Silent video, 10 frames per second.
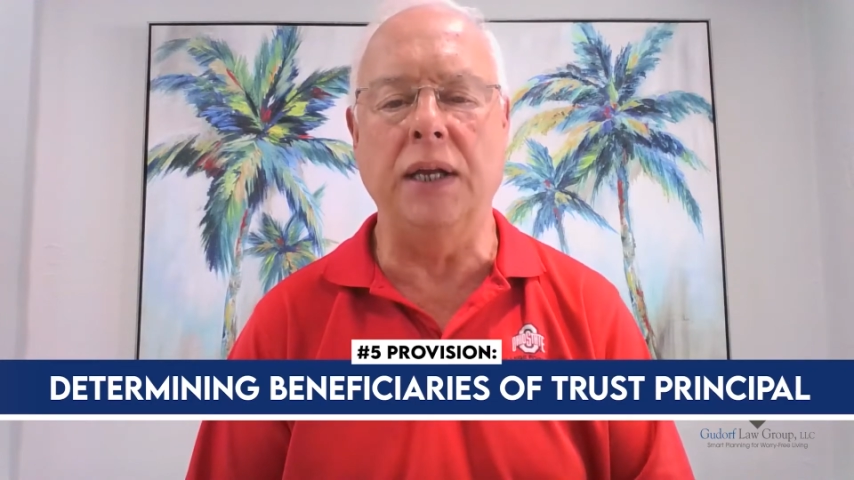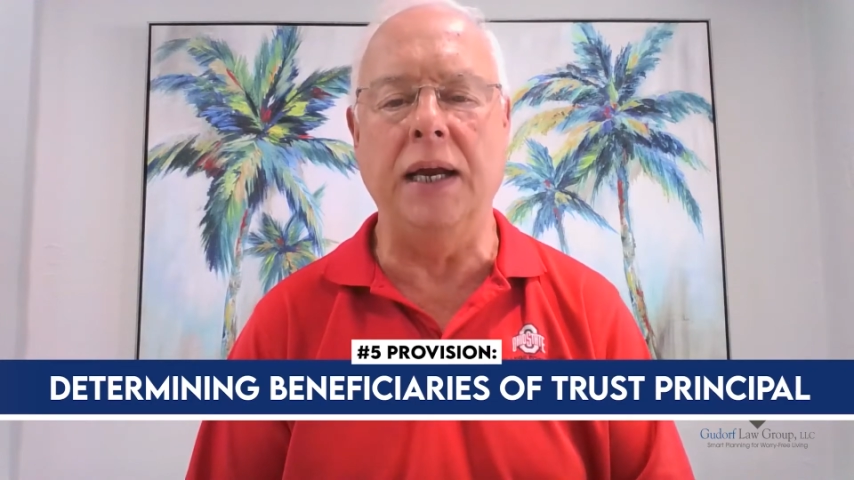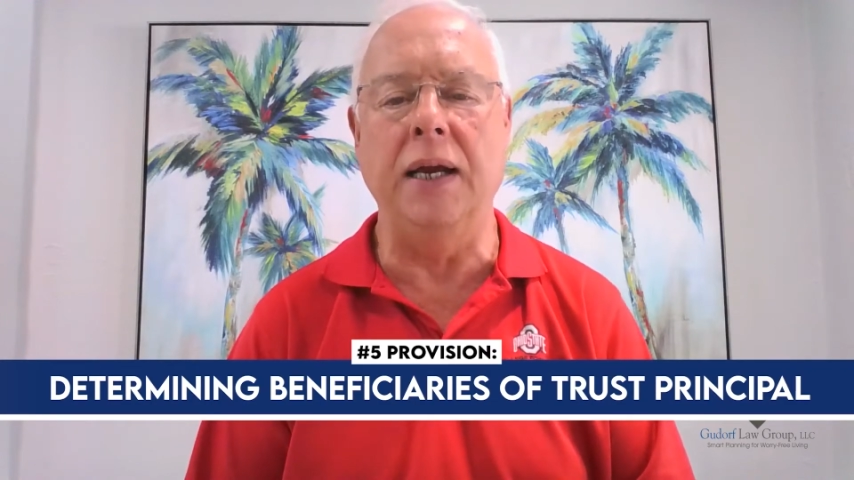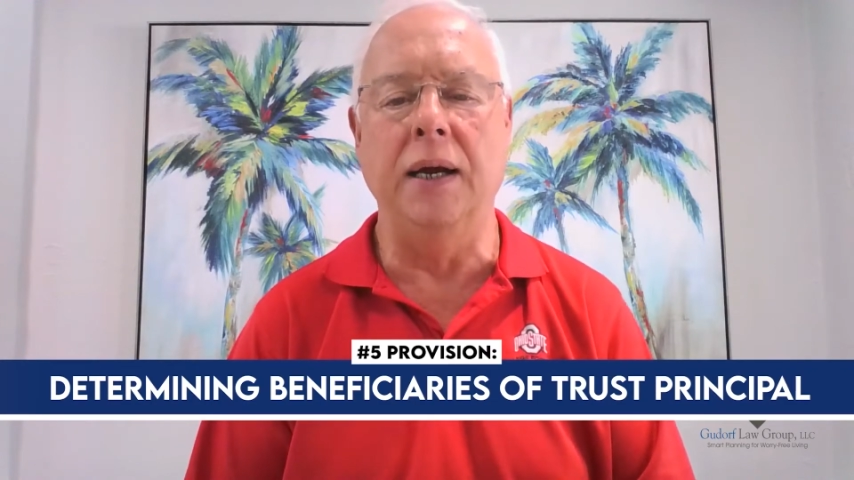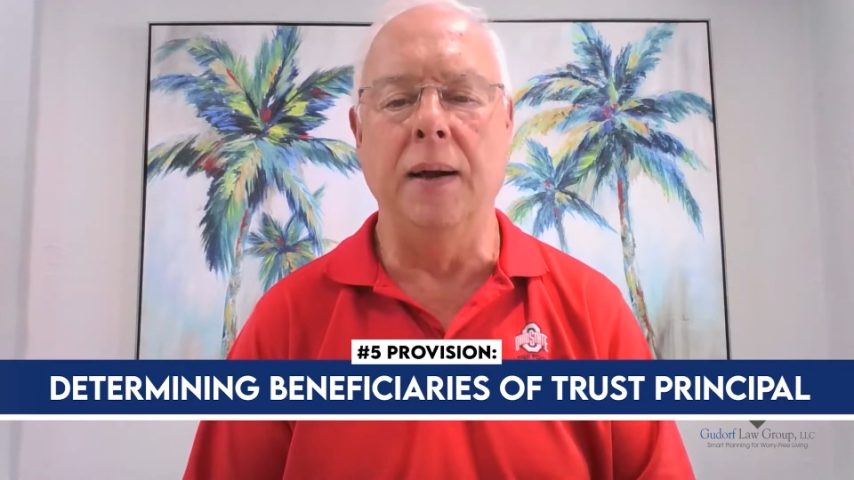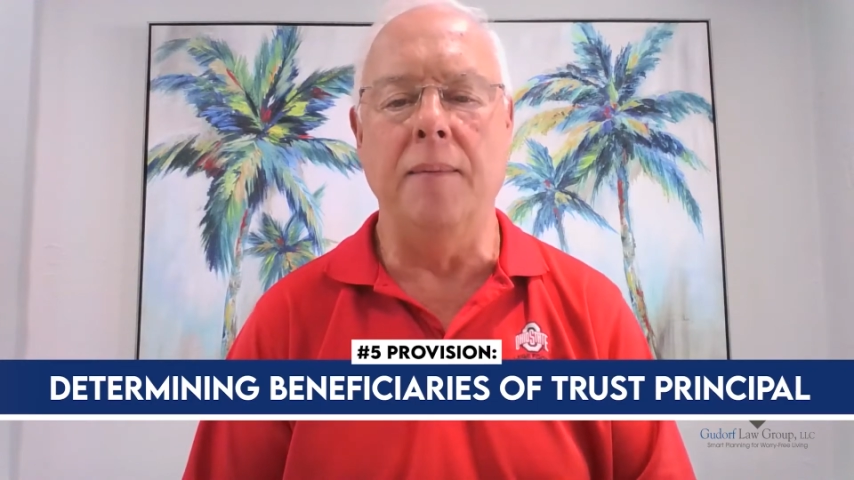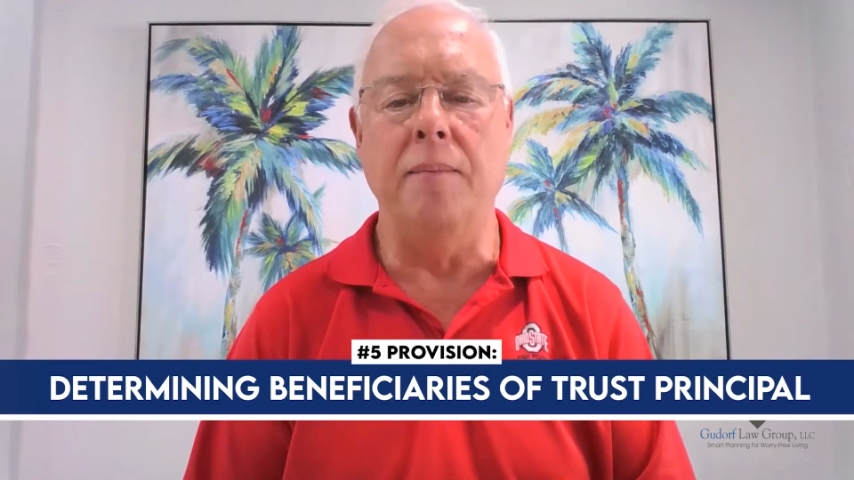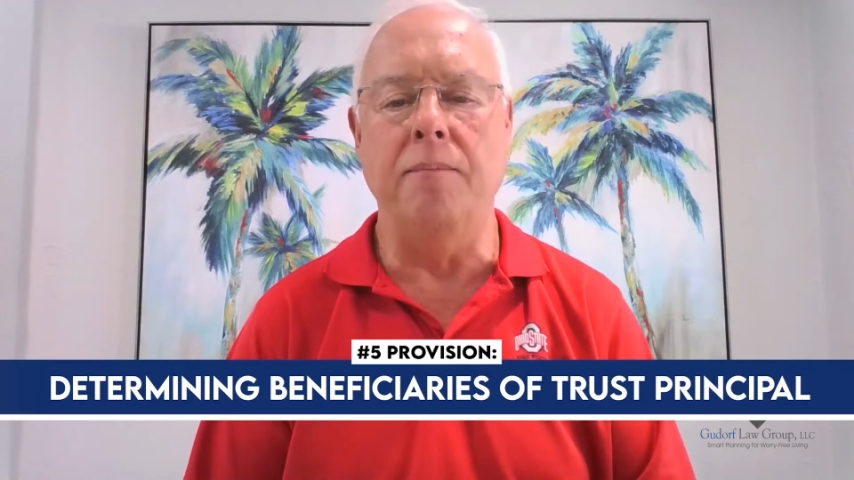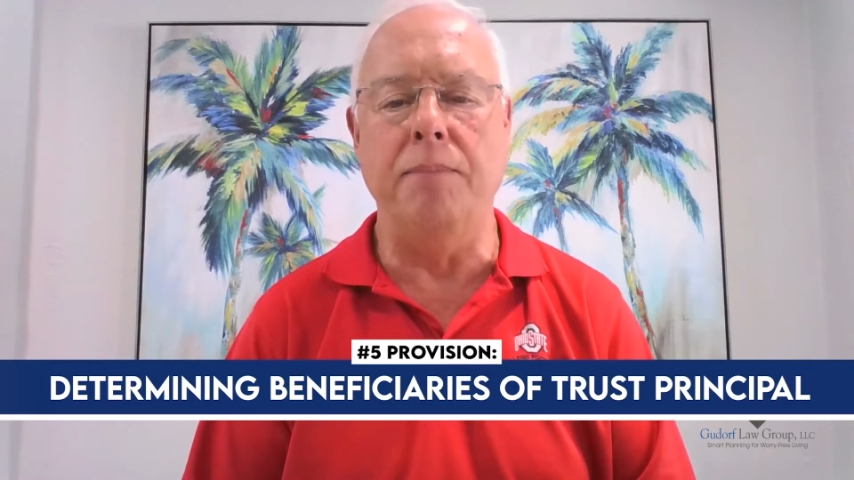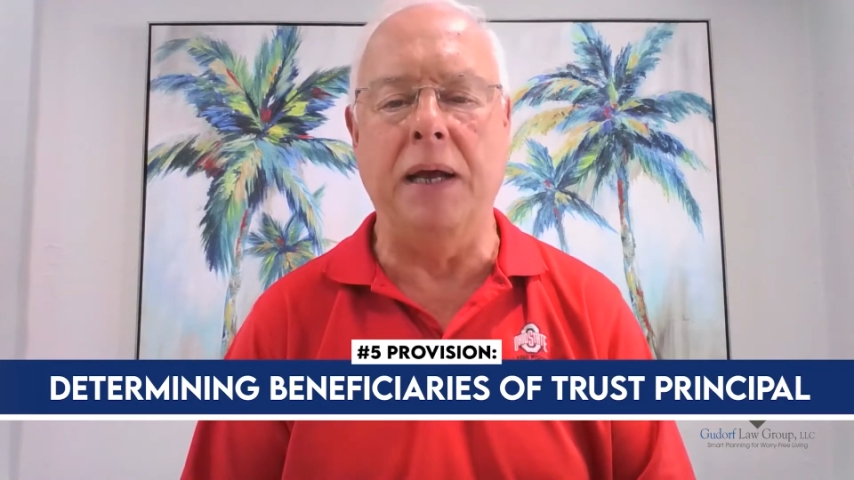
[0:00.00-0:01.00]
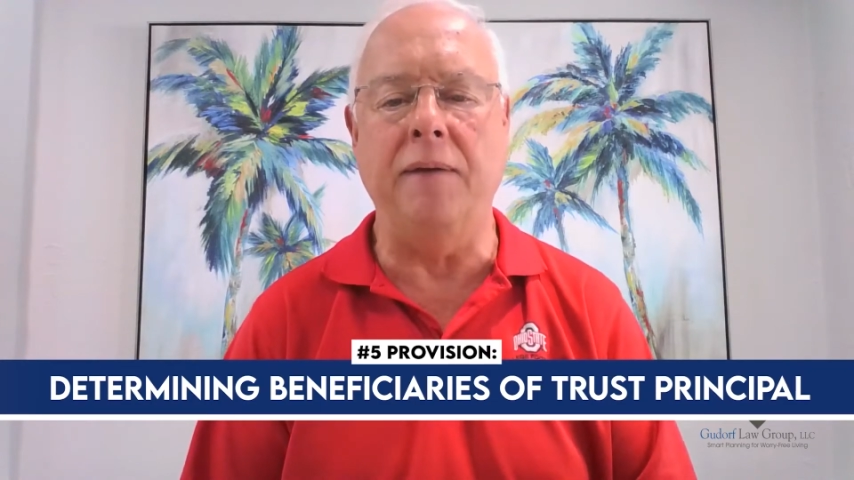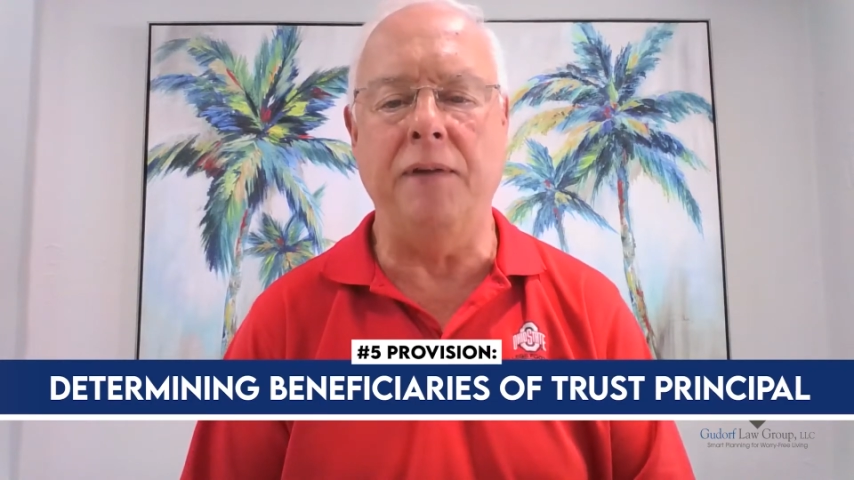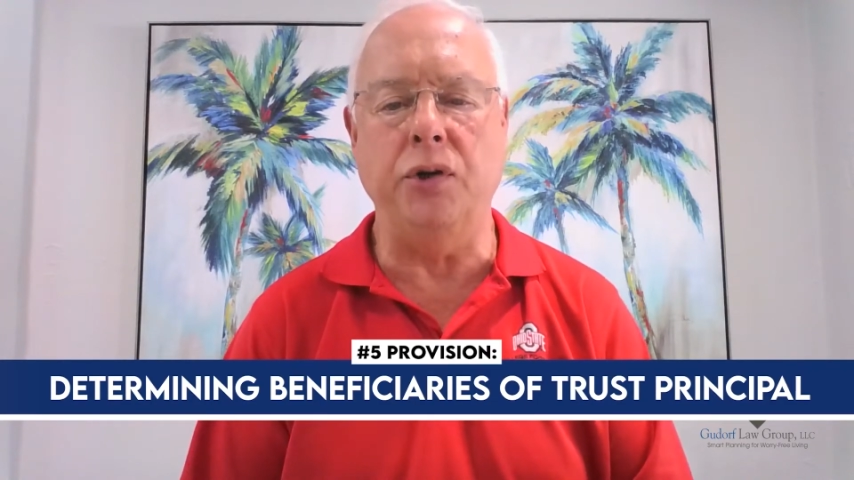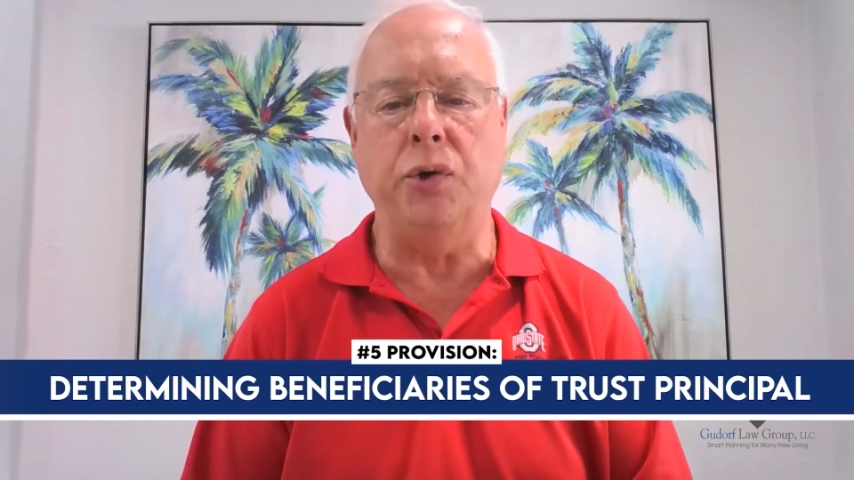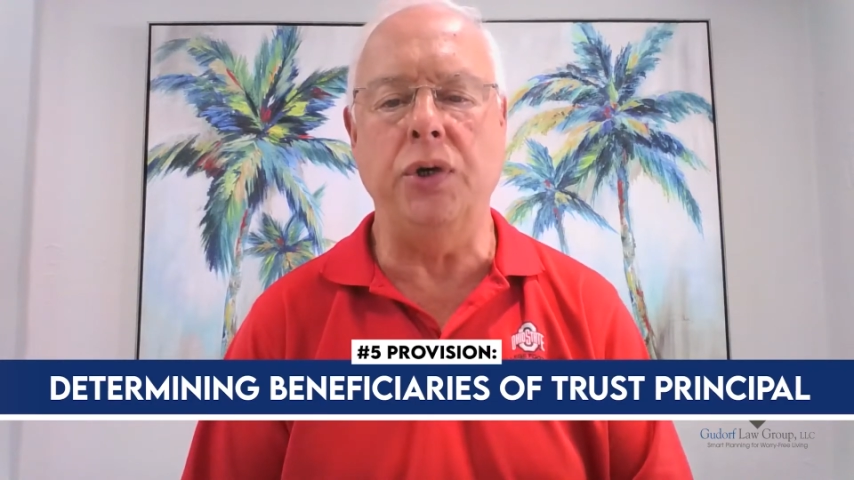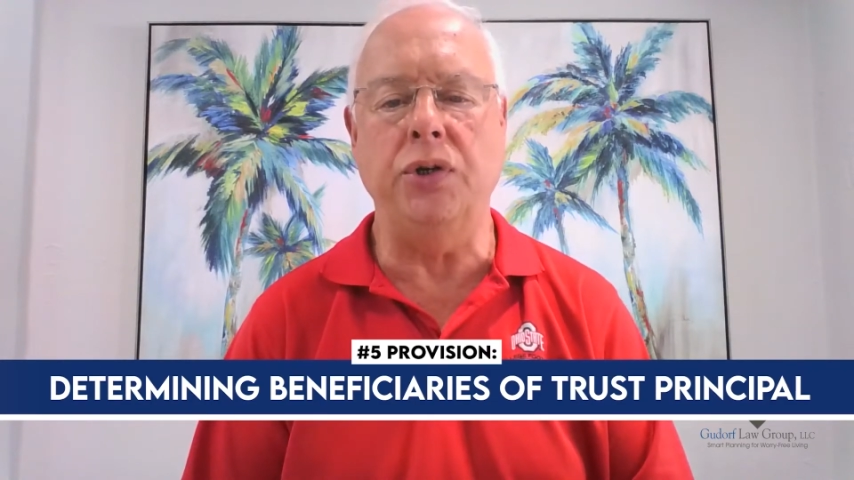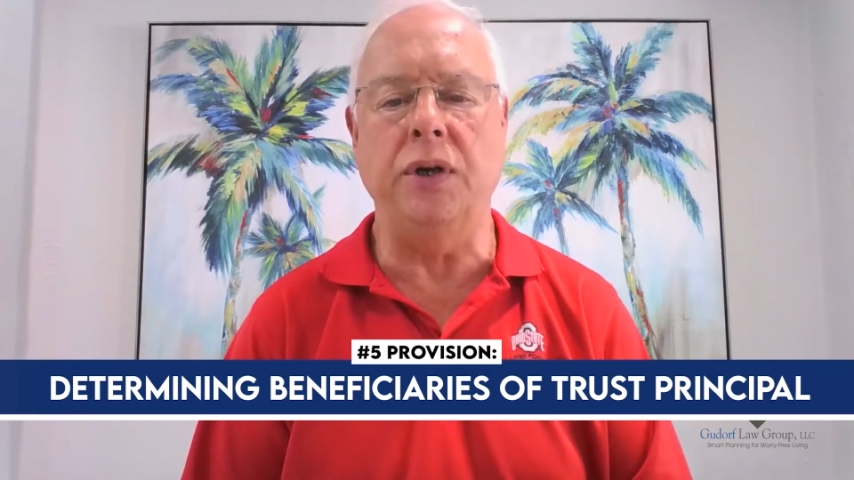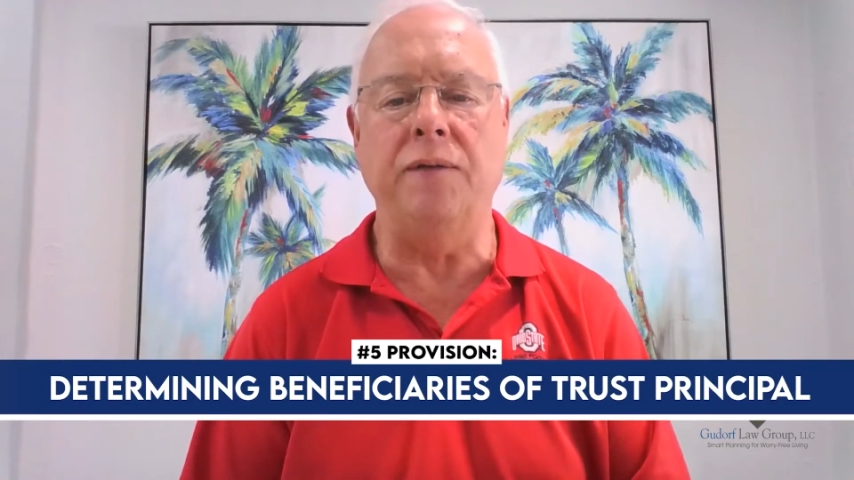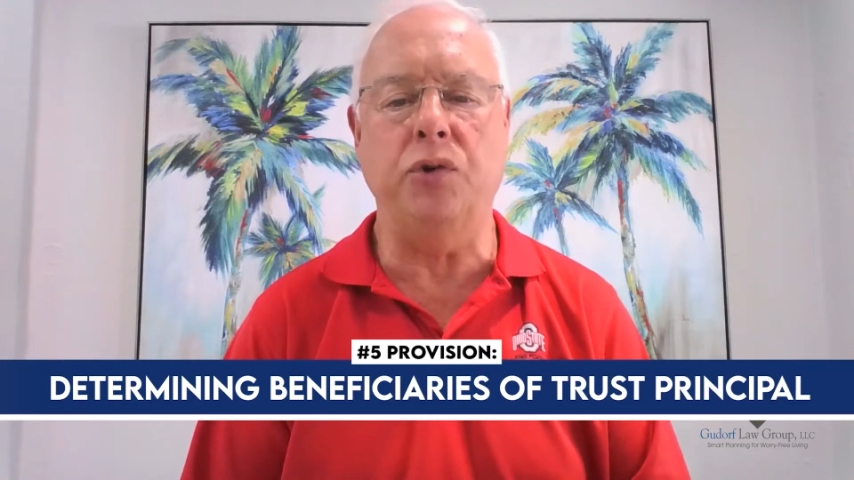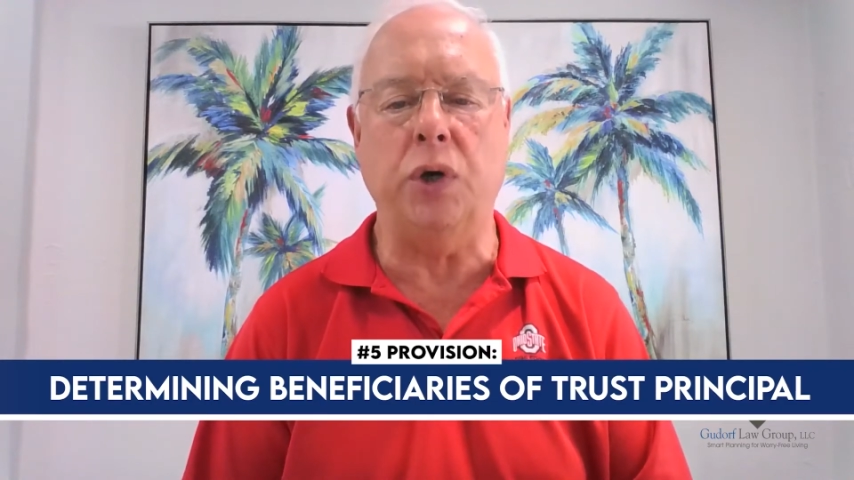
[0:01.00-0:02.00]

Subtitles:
the beneficiaries of